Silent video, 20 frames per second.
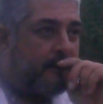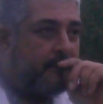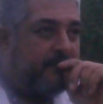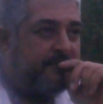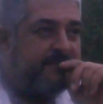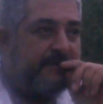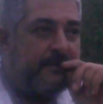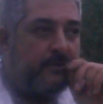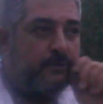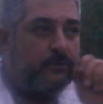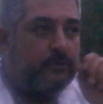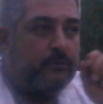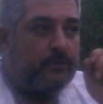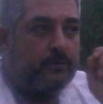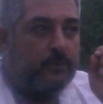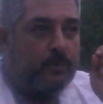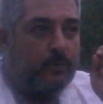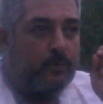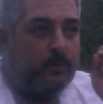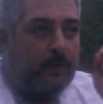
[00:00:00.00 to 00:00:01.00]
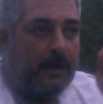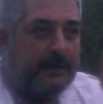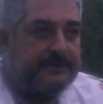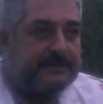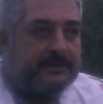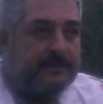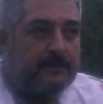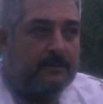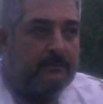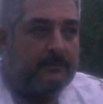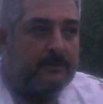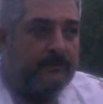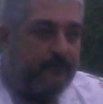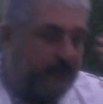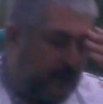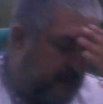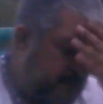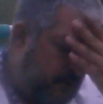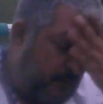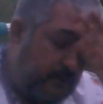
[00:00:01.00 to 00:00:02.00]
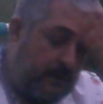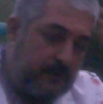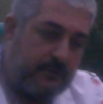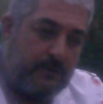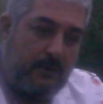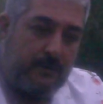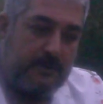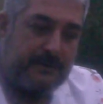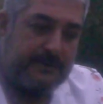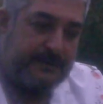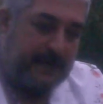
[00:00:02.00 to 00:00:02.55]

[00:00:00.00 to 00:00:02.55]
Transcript: view, what Victoria Nuland